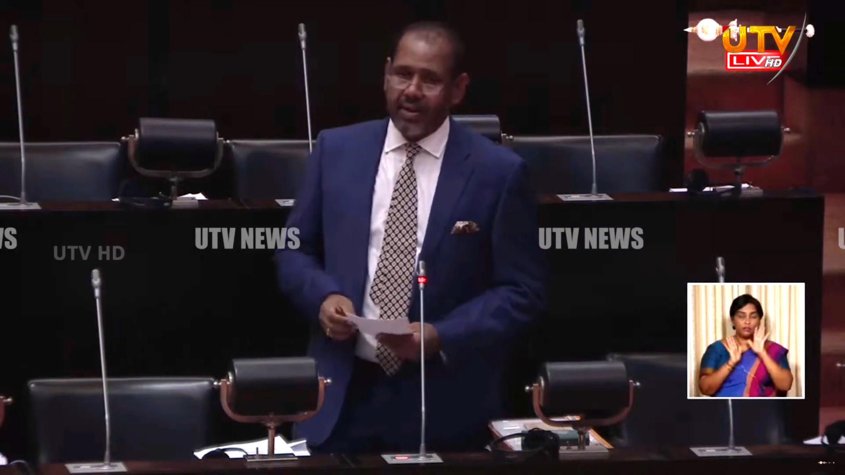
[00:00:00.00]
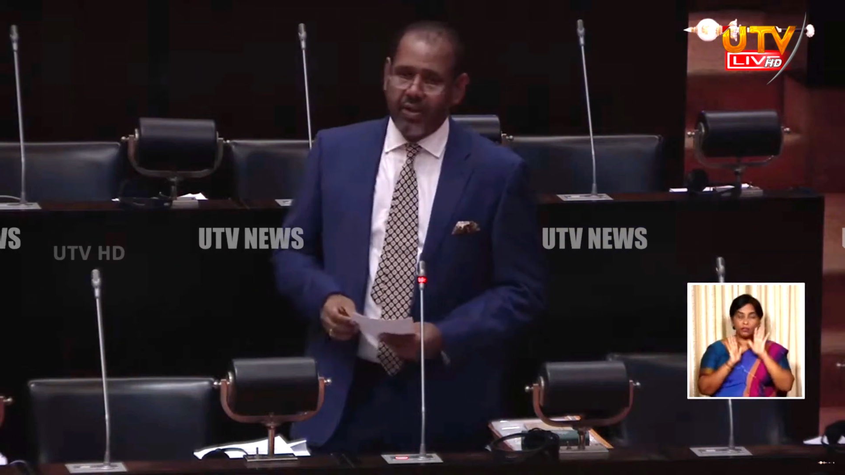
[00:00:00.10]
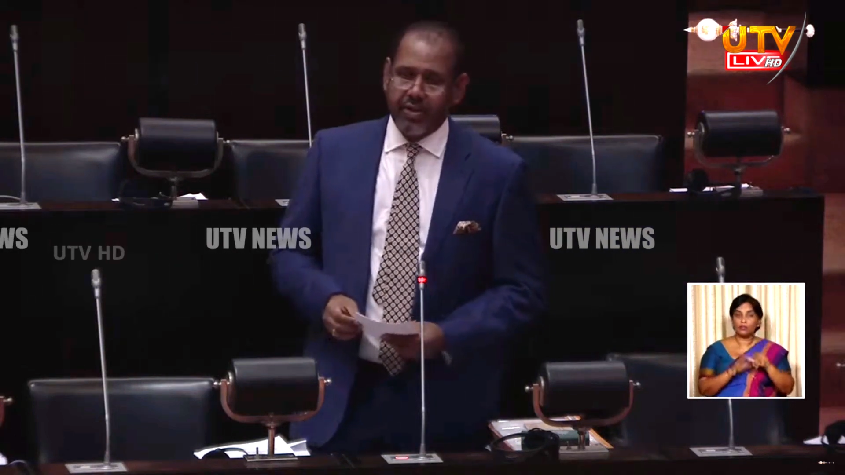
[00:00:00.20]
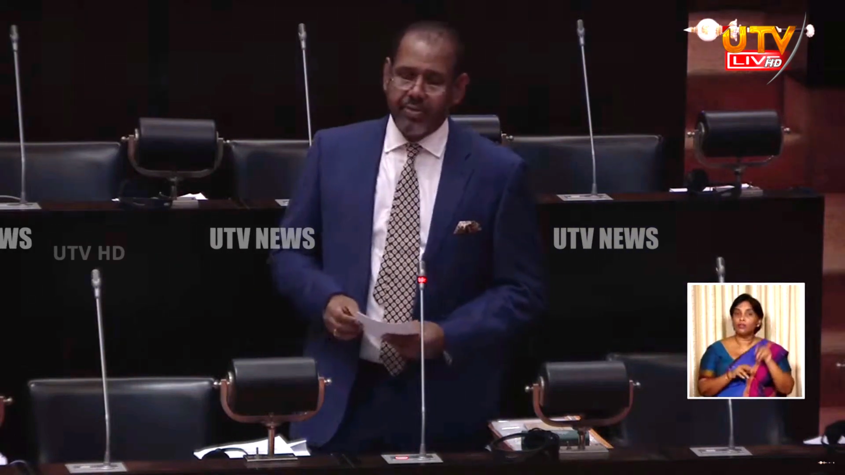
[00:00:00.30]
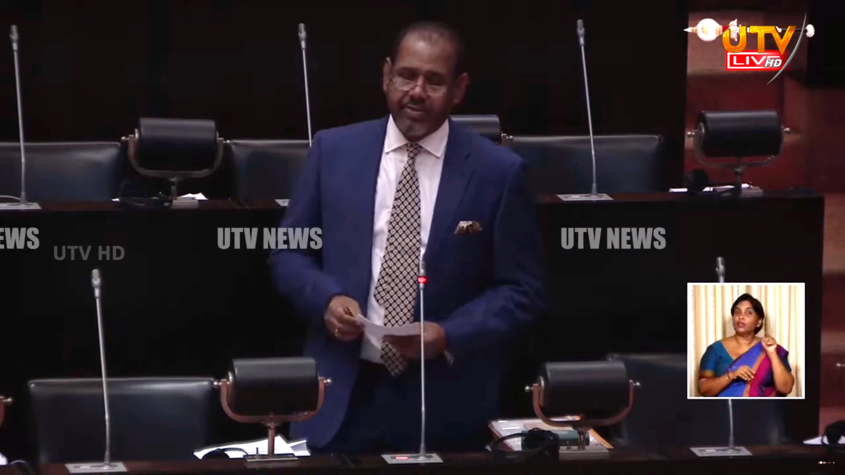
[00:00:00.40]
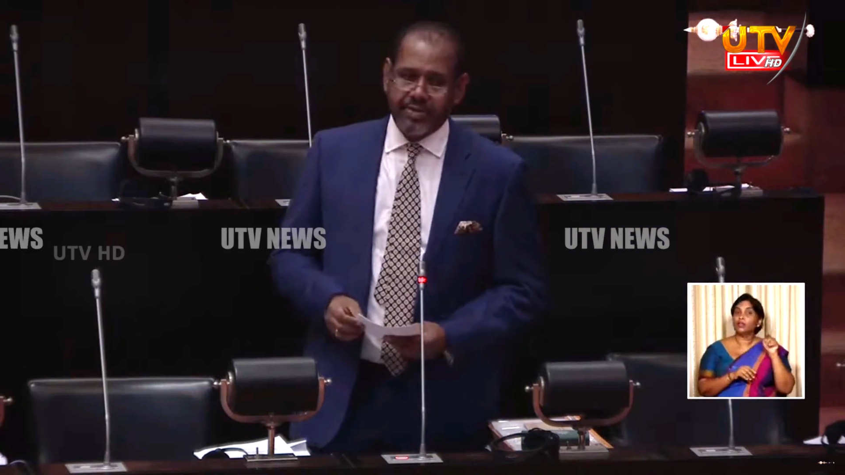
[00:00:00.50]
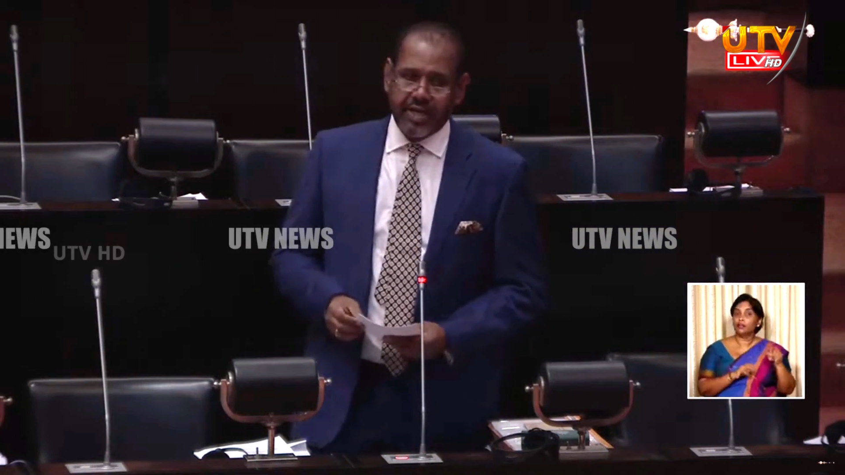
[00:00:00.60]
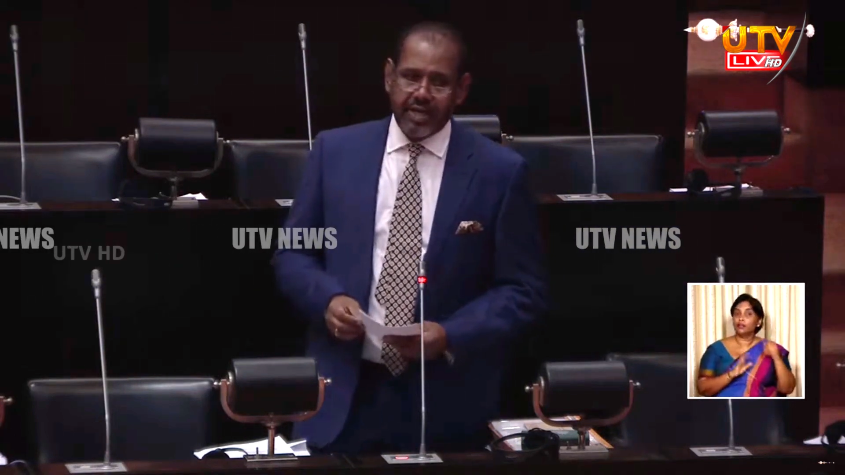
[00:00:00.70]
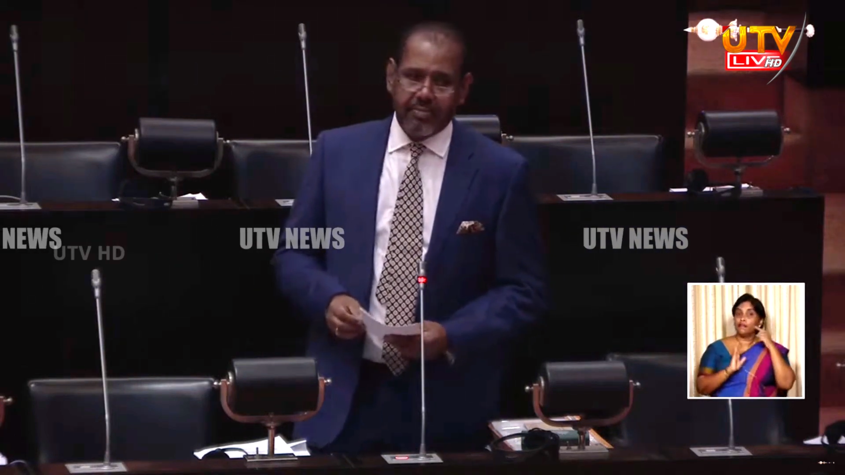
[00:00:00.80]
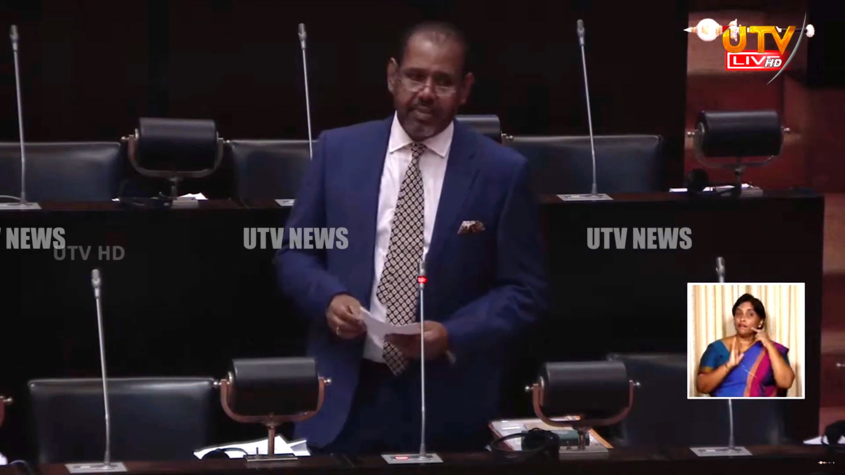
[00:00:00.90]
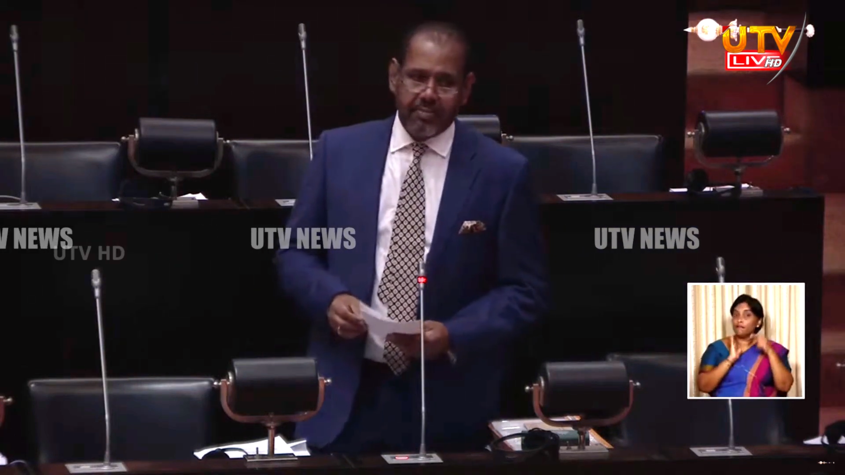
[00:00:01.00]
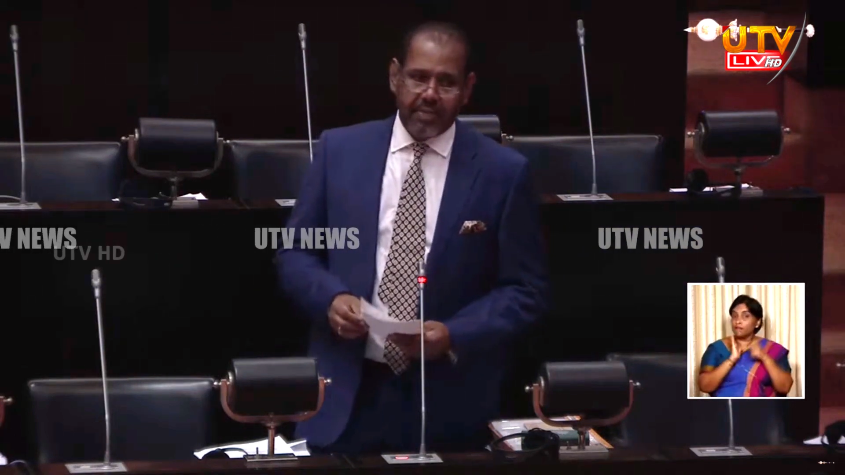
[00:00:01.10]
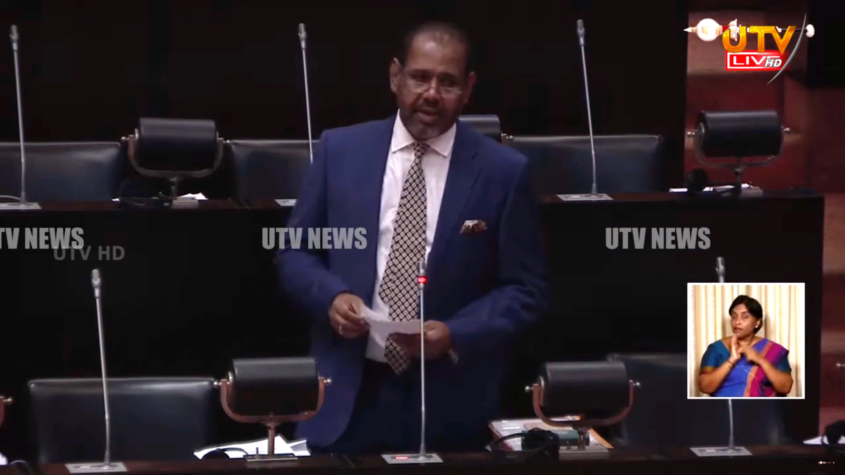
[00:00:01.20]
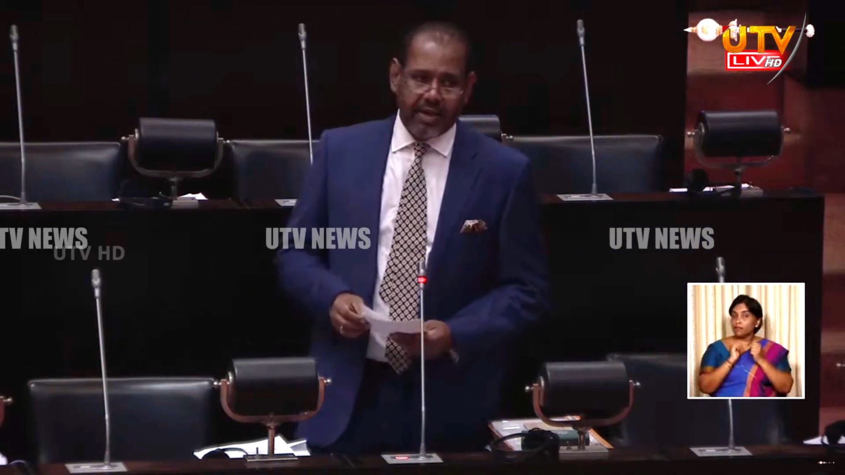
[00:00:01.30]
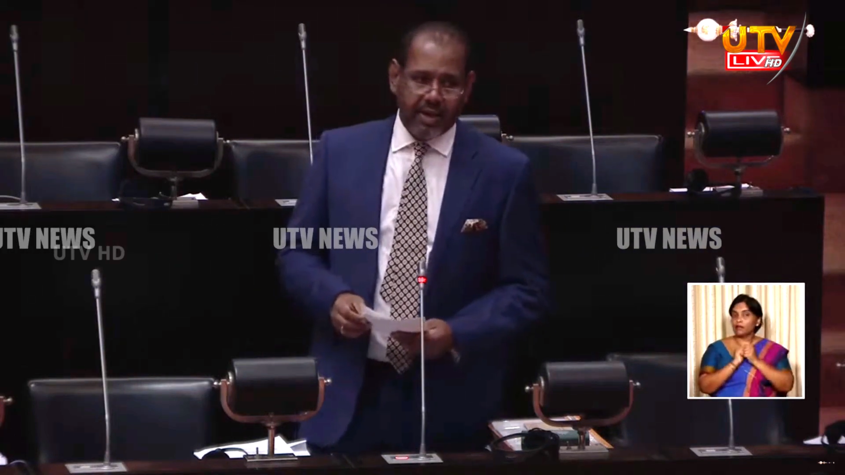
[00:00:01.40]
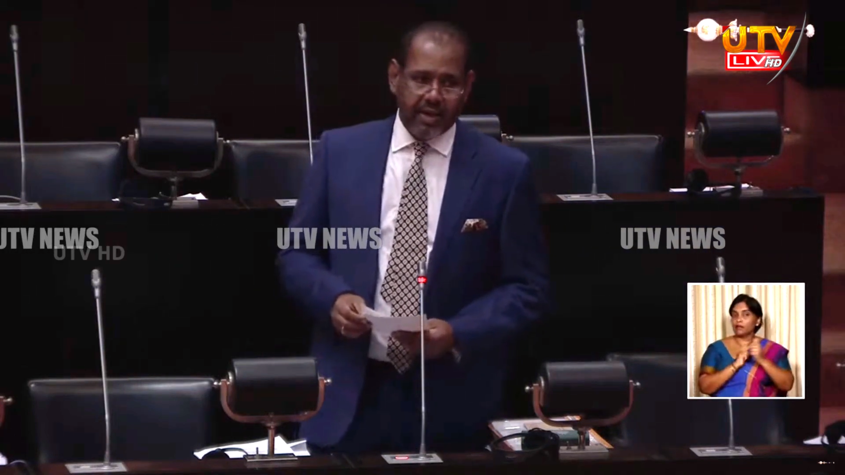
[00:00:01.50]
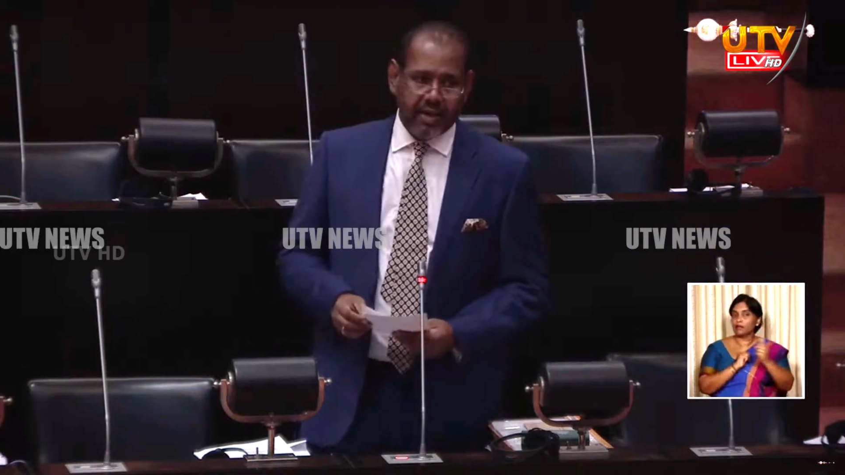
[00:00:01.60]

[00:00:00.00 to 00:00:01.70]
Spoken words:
Honourable Presiding Member, and